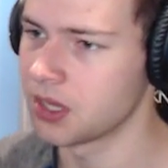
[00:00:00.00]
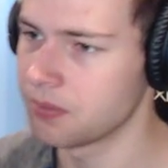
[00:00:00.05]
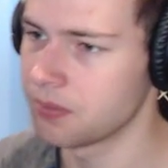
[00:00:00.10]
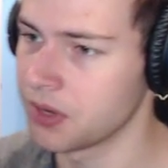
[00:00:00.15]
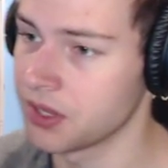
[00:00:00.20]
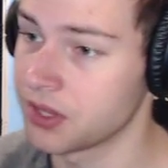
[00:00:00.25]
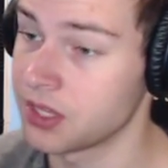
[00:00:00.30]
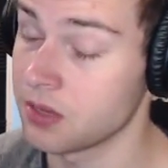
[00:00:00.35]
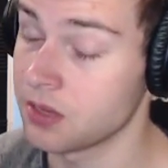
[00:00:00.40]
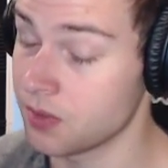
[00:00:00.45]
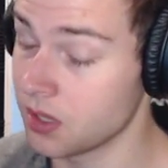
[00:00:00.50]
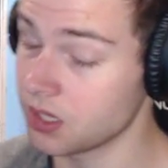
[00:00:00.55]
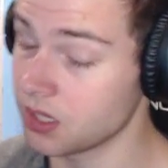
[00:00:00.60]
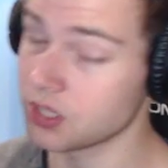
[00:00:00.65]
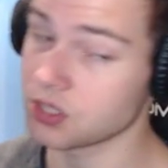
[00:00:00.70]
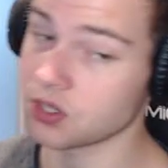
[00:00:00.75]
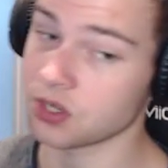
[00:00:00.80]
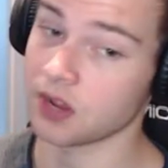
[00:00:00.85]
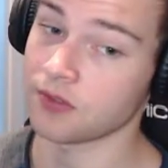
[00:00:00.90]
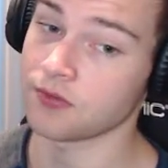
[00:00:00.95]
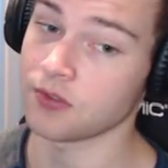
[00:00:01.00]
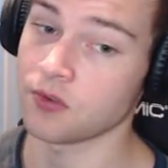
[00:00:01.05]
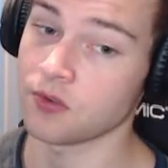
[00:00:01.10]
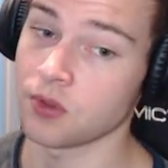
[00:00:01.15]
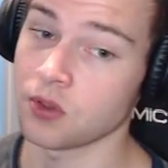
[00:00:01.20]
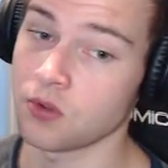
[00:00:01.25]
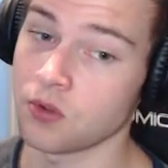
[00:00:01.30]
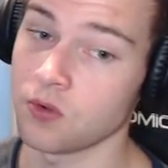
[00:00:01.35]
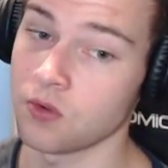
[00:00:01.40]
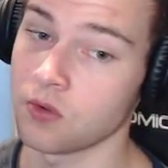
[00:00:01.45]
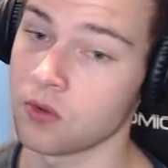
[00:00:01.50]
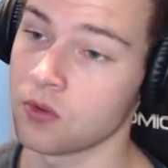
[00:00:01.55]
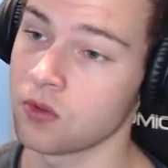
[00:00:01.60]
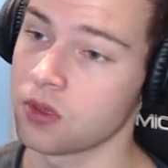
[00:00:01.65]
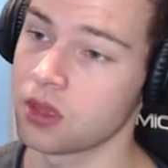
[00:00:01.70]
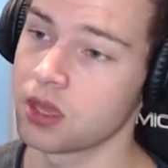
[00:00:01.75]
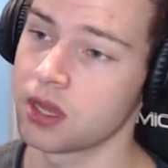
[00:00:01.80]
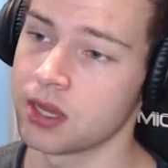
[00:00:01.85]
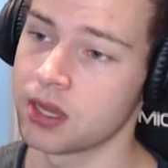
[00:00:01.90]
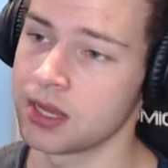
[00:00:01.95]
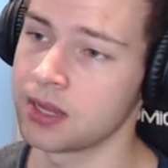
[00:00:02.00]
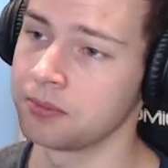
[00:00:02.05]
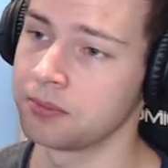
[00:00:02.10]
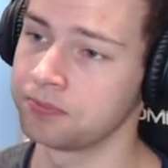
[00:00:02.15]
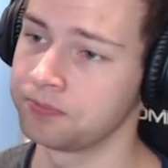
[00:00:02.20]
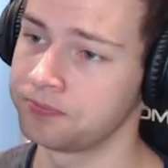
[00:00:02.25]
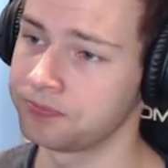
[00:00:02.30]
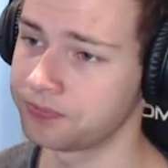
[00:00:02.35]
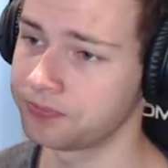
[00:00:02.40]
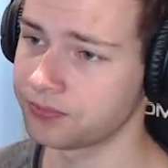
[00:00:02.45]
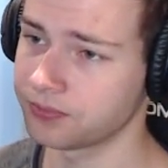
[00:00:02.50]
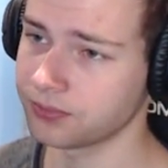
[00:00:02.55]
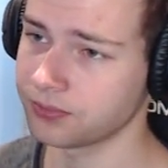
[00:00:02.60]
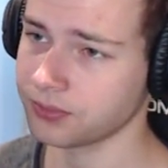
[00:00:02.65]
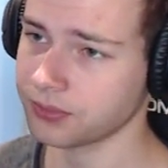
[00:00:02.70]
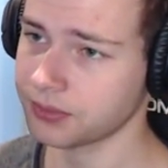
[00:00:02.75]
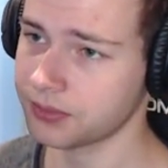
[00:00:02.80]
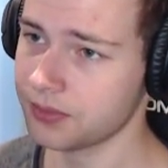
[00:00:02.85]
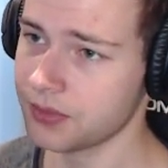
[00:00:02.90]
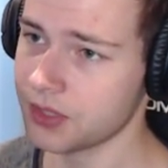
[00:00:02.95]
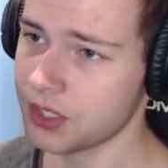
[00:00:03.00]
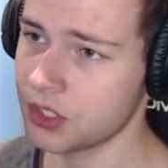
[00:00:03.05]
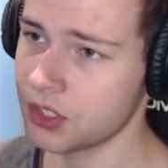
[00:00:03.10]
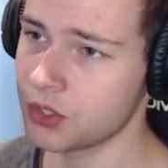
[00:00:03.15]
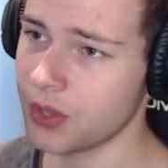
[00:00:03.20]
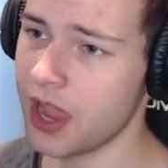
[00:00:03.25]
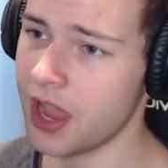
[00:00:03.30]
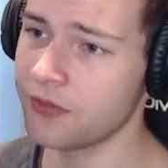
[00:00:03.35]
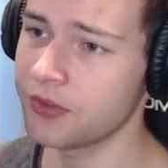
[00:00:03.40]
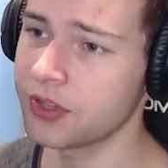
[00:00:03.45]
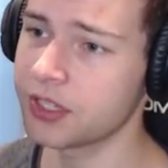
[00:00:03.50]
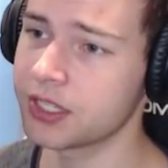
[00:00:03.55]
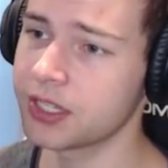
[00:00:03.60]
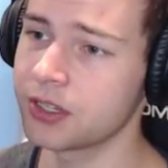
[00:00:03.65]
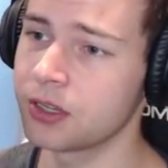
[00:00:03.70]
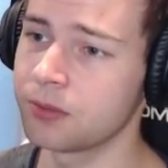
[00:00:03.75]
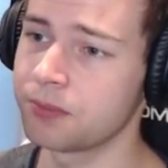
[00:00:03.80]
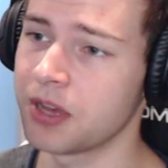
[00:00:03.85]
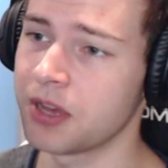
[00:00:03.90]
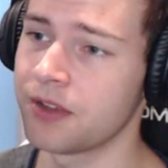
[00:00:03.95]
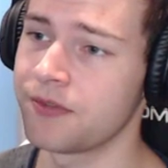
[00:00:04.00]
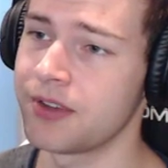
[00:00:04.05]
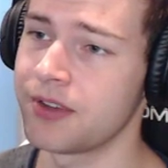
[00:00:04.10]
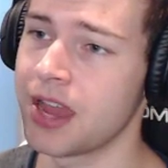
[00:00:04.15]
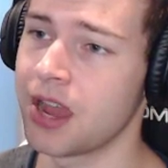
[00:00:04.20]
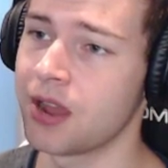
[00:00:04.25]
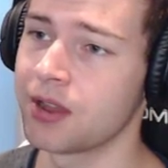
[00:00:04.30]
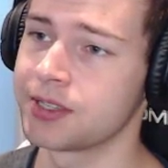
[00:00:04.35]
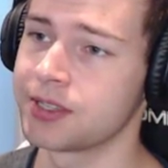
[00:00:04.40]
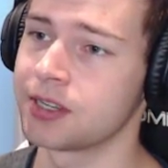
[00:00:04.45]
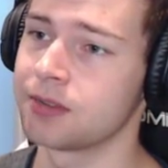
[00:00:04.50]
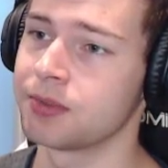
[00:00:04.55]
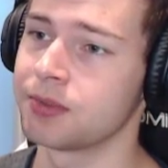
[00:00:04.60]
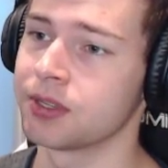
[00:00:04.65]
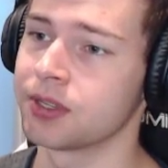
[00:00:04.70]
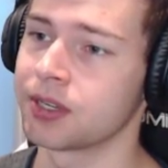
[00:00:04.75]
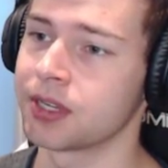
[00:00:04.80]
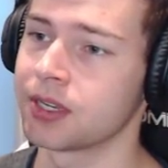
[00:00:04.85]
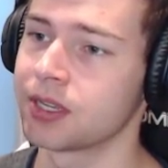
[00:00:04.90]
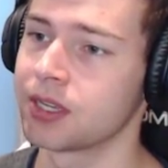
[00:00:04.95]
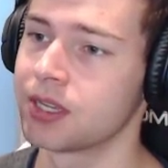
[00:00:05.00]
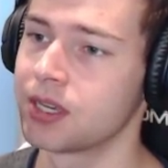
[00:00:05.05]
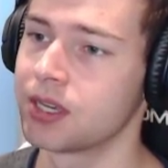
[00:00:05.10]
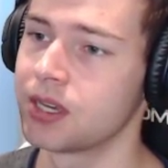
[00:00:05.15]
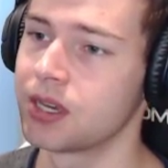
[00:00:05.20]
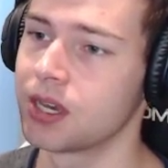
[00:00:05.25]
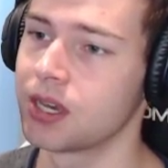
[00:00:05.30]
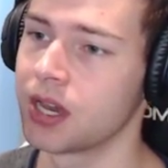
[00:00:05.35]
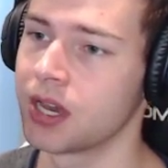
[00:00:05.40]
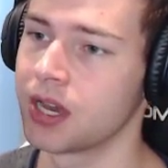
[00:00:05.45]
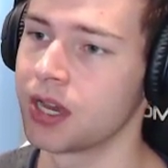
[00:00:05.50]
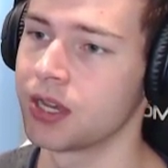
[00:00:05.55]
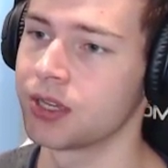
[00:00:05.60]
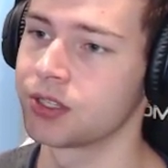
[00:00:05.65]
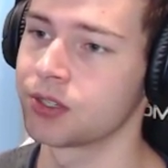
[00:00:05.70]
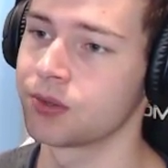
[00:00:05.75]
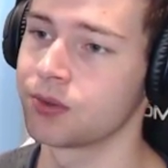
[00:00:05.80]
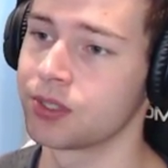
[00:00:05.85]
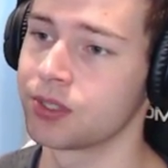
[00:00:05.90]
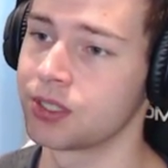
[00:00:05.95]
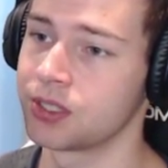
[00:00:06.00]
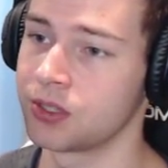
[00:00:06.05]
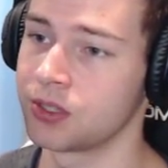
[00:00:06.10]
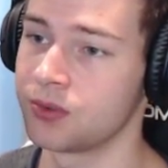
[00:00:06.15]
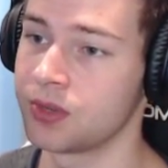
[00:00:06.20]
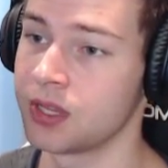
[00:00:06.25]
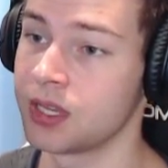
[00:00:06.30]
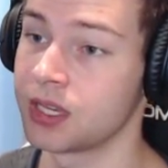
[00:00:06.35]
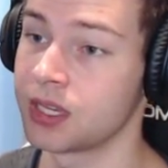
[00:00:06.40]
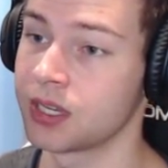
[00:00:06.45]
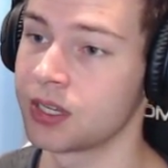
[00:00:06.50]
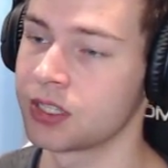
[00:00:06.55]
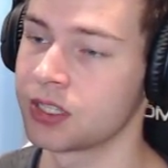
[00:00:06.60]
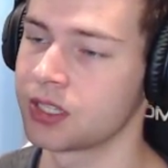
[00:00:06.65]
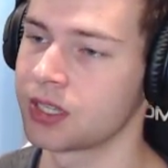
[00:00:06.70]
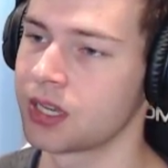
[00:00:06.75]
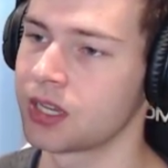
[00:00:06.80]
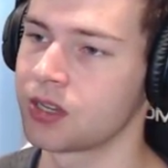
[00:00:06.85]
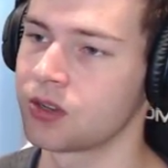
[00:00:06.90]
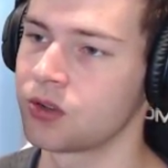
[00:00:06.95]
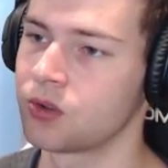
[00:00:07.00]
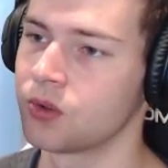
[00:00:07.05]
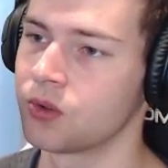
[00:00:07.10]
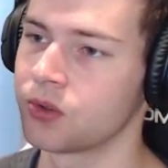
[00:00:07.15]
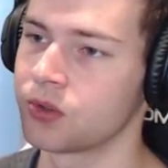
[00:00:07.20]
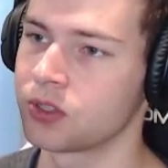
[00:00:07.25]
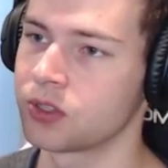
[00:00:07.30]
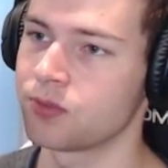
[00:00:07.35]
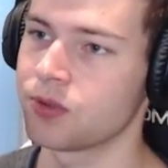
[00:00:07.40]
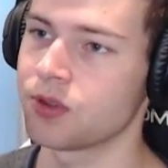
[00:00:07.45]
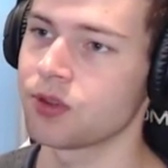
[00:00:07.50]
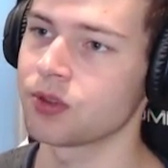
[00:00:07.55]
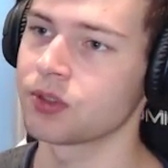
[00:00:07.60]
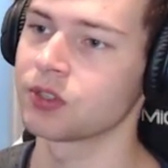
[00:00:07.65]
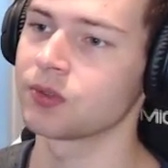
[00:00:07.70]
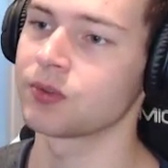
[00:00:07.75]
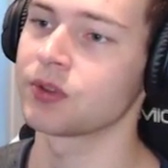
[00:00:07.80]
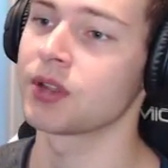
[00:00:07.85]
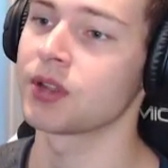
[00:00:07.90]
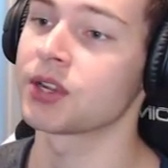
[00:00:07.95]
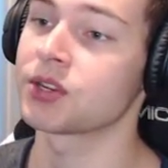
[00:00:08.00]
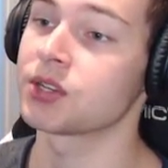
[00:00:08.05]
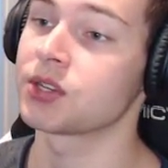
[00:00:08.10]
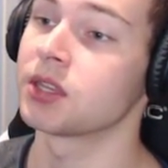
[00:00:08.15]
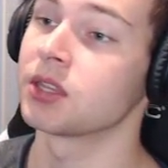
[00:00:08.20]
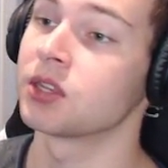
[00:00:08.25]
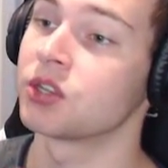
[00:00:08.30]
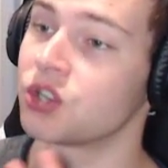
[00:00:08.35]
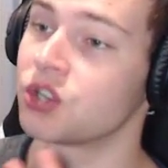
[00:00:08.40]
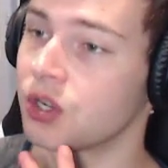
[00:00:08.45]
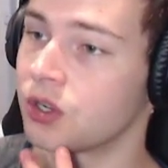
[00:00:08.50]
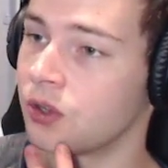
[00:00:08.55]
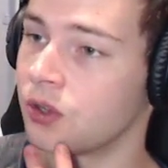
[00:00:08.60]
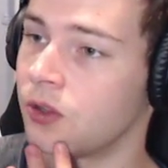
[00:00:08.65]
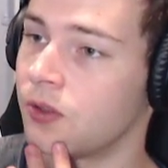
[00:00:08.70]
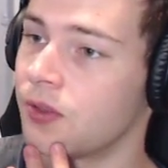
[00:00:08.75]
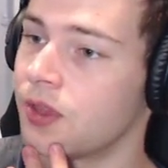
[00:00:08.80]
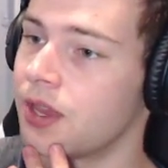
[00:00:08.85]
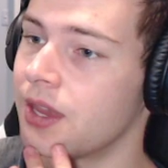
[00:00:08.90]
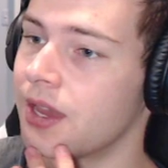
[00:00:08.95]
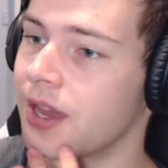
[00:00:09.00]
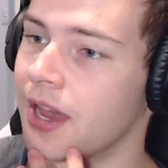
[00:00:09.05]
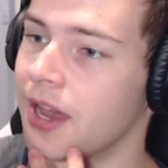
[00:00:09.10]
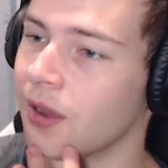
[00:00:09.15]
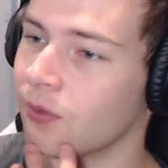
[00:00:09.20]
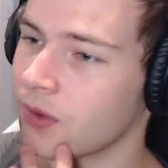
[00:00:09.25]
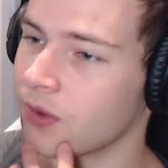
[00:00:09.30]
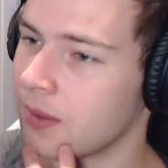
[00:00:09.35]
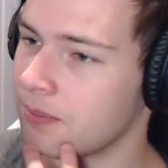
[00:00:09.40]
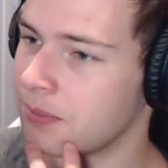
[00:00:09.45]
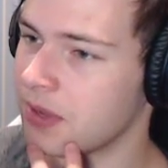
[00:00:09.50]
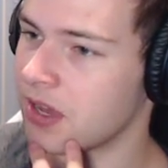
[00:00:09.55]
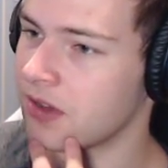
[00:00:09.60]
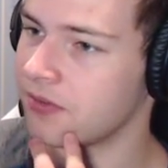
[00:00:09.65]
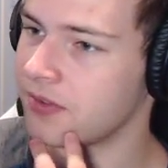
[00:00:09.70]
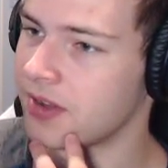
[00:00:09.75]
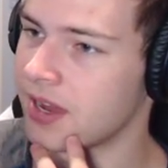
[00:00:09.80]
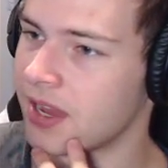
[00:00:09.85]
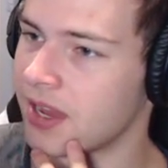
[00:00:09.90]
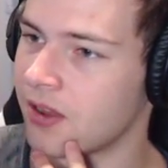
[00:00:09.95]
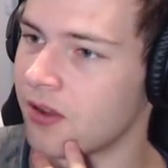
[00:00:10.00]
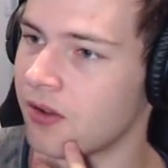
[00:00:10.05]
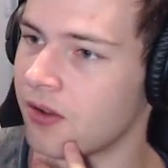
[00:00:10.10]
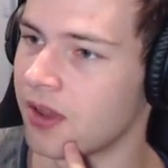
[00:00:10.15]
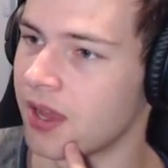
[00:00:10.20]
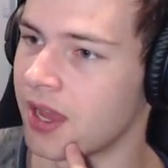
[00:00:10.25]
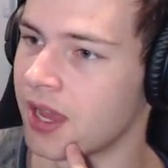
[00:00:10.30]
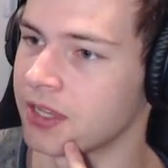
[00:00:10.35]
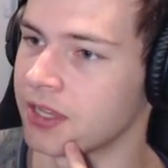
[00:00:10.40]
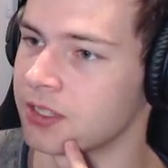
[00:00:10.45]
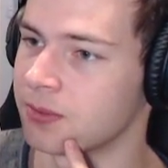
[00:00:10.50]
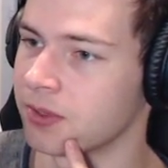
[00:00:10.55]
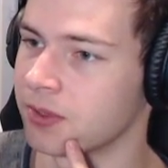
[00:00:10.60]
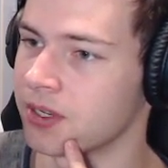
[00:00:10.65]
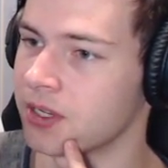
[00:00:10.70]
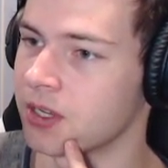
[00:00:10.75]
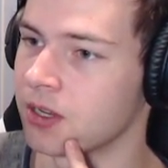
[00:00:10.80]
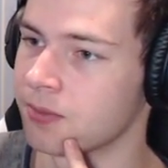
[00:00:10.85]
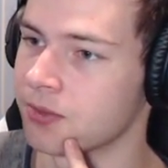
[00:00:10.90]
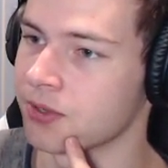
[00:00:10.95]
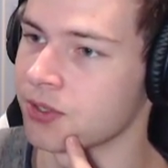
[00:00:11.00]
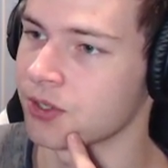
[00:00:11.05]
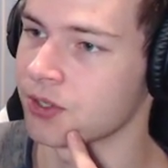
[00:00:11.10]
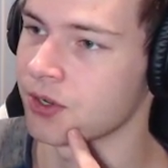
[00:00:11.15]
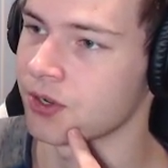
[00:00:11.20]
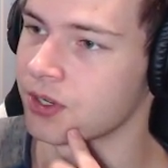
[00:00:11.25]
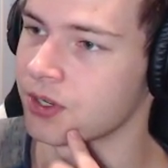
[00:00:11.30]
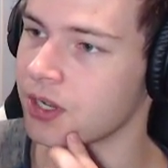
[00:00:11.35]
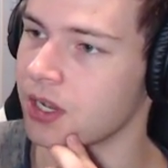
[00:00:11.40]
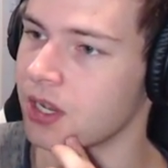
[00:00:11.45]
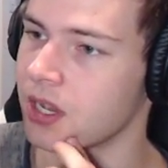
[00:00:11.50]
But the abilities are definitely really cool. So every single buff now has an ability. So it's unique and it's like a cooler experience when you're actually in the jungle. Red buff now has an ability called Berserk.